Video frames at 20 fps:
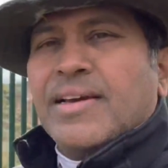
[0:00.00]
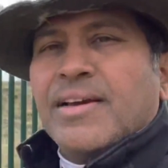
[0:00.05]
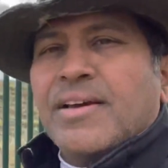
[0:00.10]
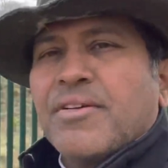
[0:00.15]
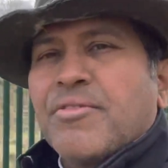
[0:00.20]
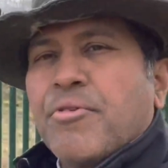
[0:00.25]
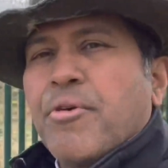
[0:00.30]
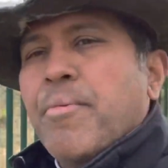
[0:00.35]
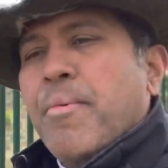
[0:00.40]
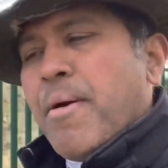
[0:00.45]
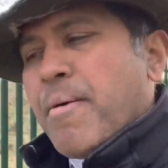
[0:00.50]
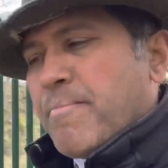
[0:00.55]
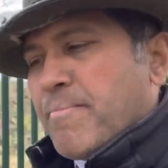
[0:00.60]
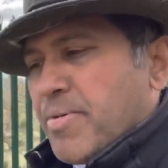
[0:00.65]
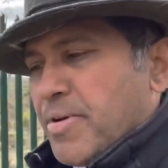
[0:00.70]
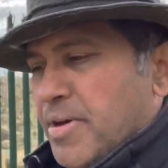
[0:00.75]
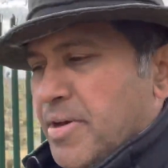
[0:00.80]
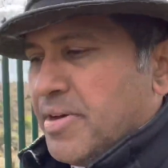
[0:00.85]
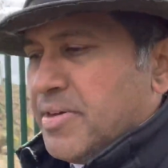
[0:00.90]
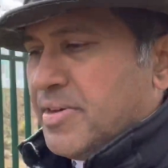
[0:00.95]

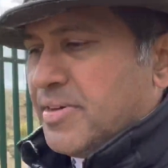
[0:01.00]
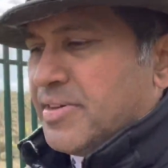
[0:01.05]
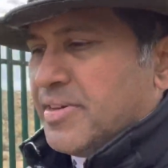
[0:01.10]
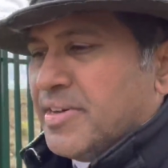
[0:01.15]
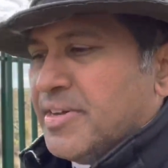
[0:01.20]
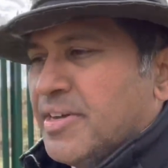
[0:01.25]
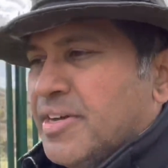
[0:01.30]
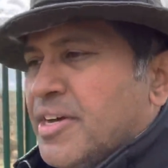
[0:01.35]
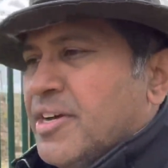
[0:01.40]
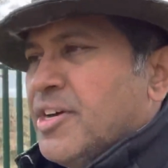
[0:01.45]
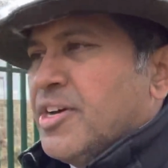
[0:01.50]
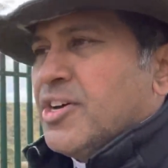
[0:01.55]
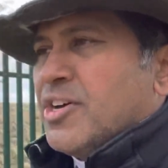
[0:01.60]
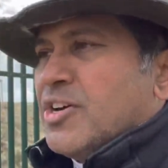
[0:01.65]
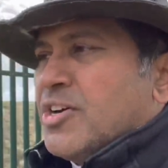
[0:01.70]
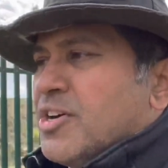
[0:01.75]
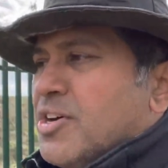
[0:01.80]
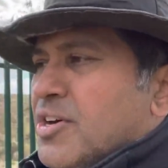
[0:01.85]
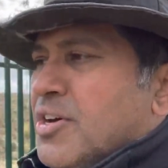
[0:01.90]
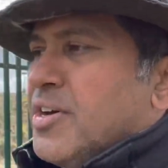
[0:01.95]
remember,
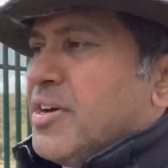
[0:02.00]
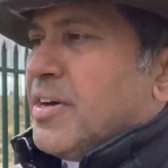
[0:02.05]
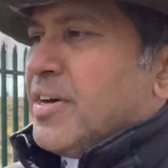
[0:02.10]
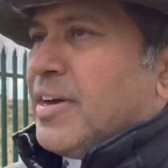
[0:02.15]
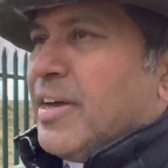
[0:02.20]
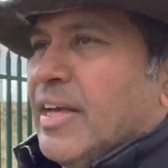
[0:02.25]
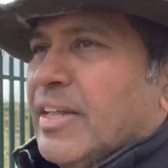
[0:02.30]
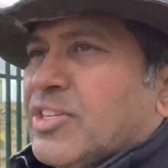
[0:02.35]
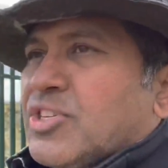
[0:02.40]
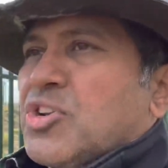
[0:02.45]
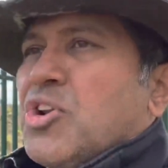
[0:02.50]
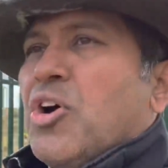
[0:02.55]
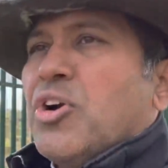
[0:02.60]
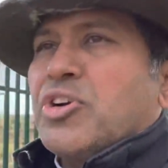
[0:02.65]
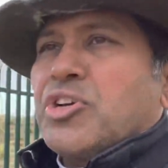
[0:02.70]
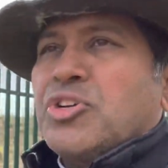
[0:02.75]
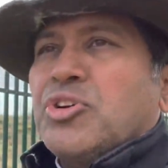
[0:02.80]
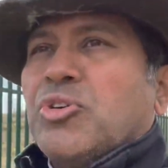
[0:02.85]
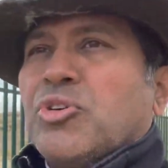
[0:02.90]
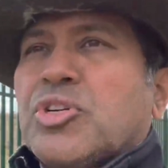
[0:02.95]
it's not
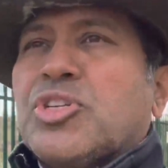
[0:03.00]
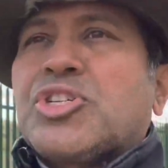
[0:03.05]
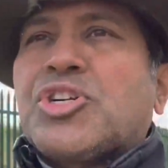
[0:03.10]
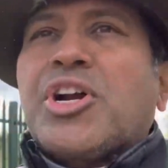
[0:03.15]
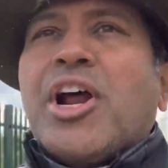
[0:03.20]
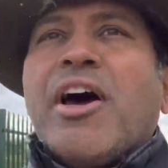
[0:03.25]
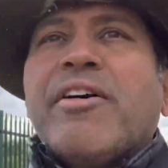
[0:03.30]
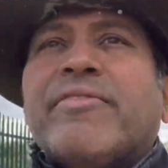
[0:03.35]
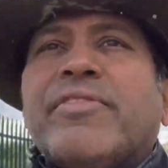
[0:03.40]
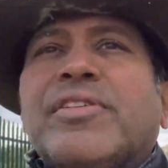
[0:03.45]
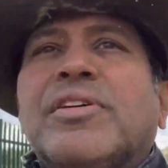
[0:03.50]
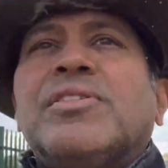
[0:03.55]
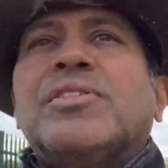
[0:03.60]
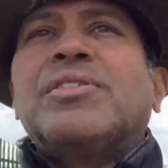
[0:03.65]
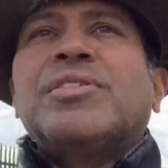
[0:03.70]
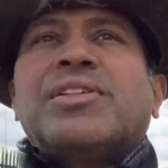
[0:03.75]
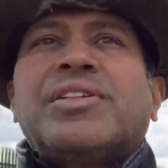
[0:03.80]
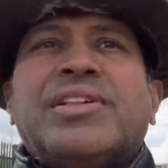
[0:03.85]
your travel